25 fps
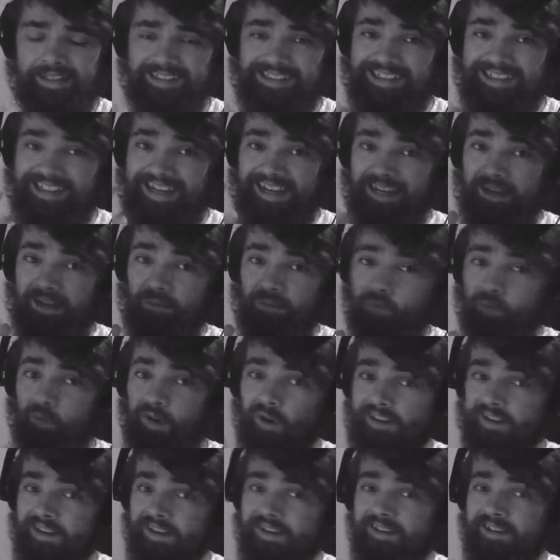I am
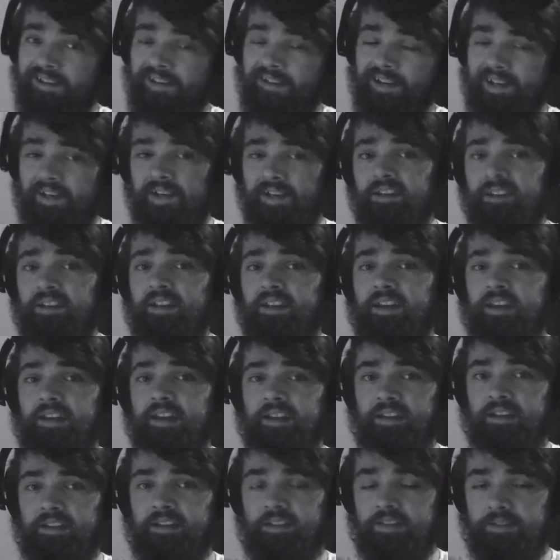working on
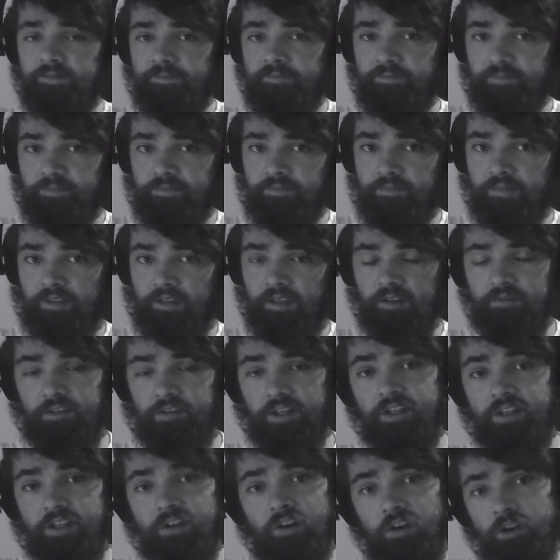a kind of like
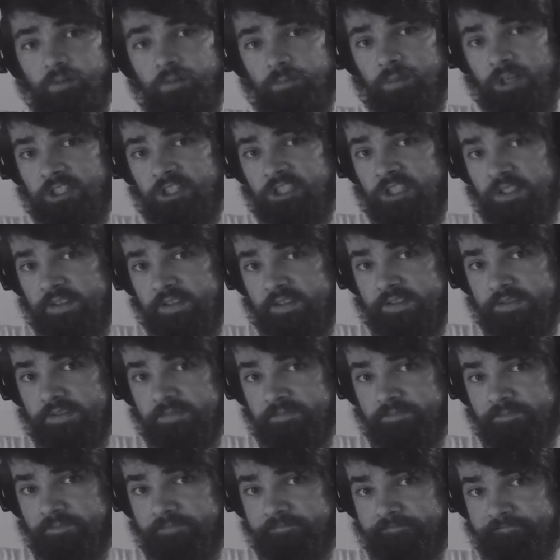an art project
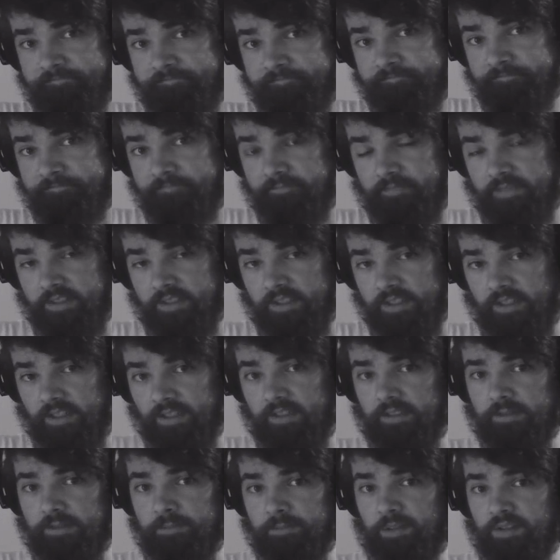
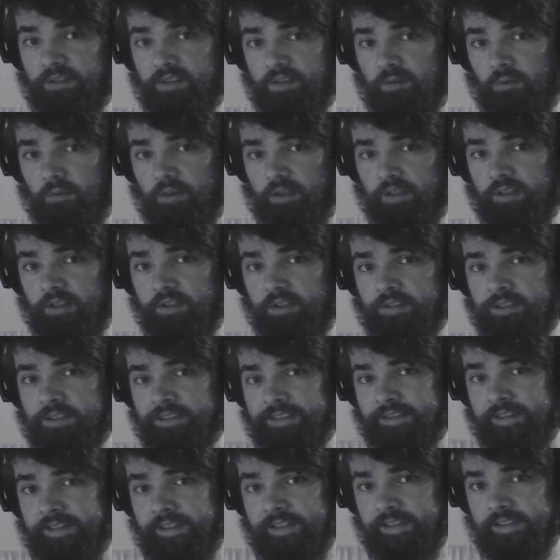because I want to
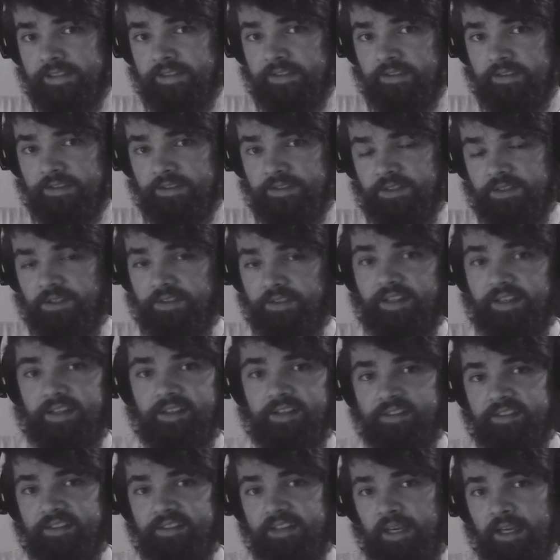start taking
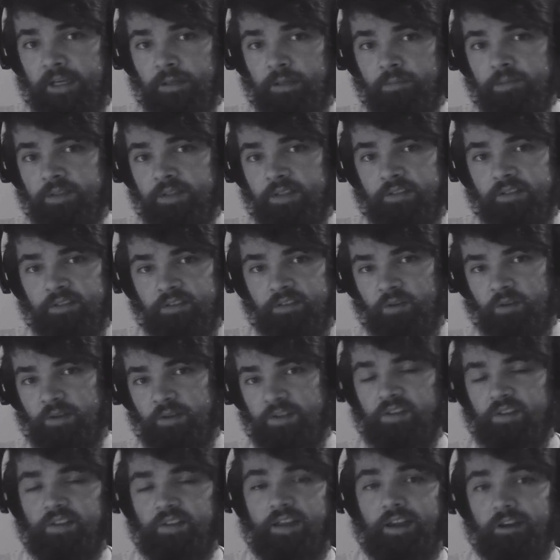stabs at doing the
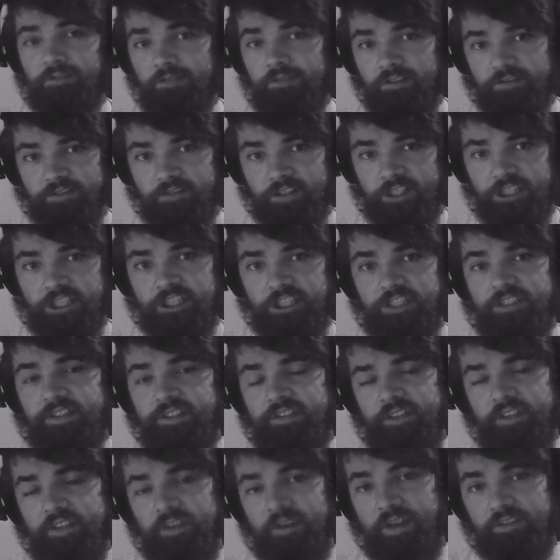layout for fiction and
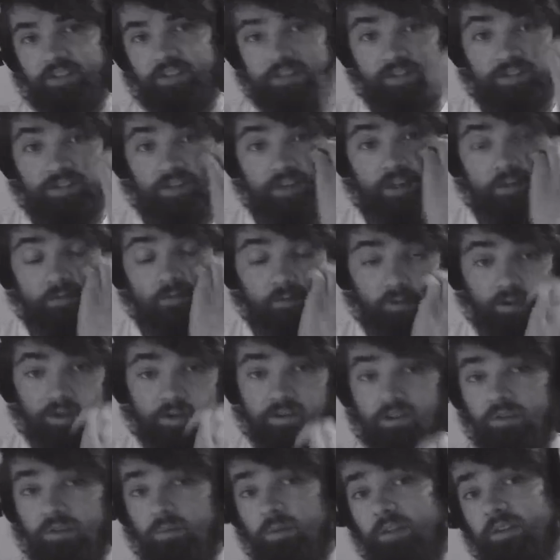the graphic design for it,
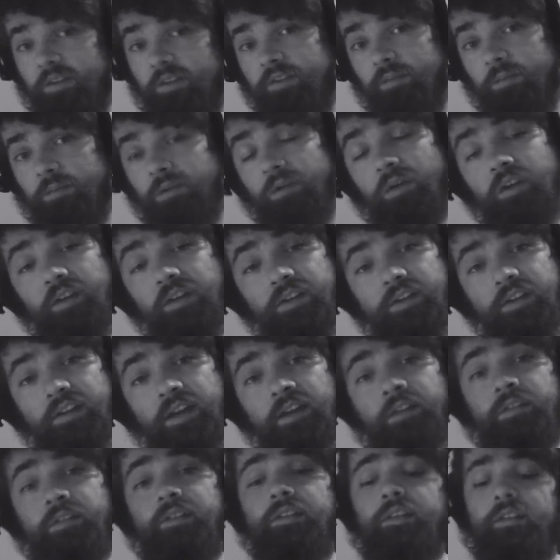as well as some new art
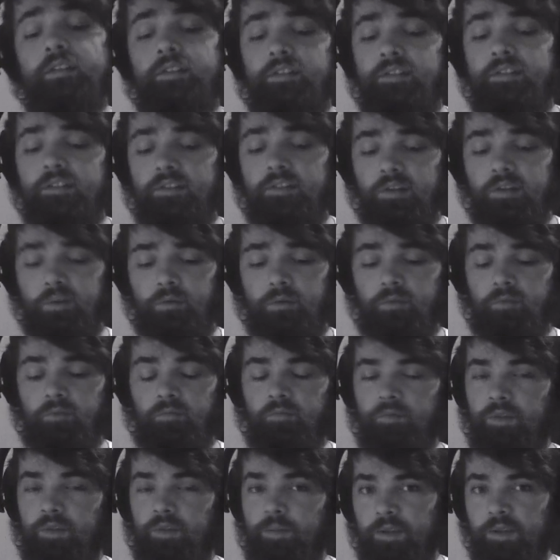styles. And so
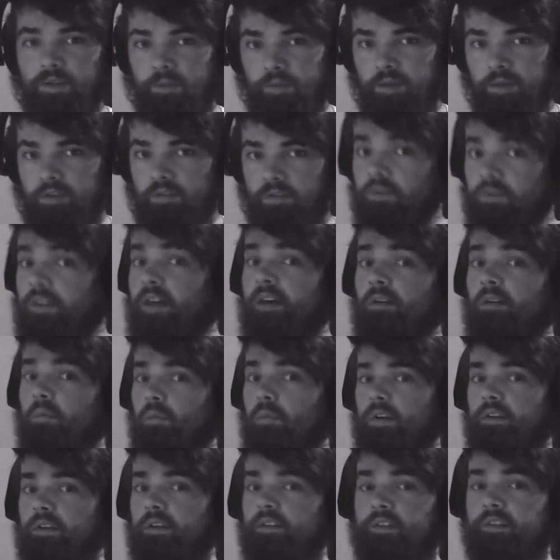the best way to do that
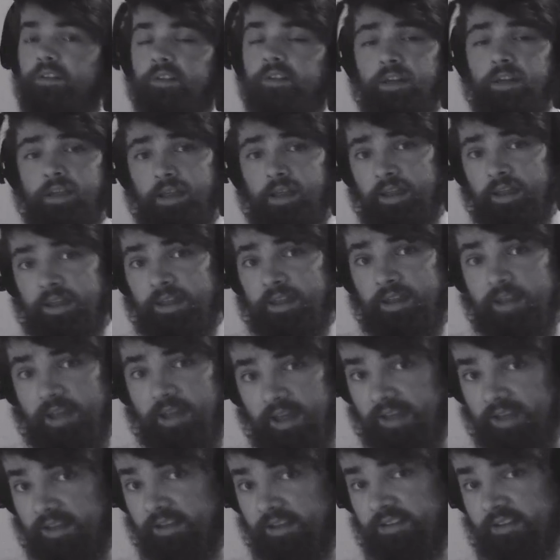was,
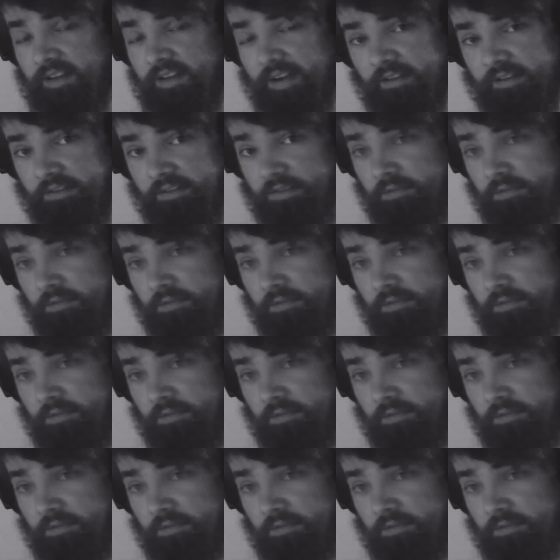hey, I love the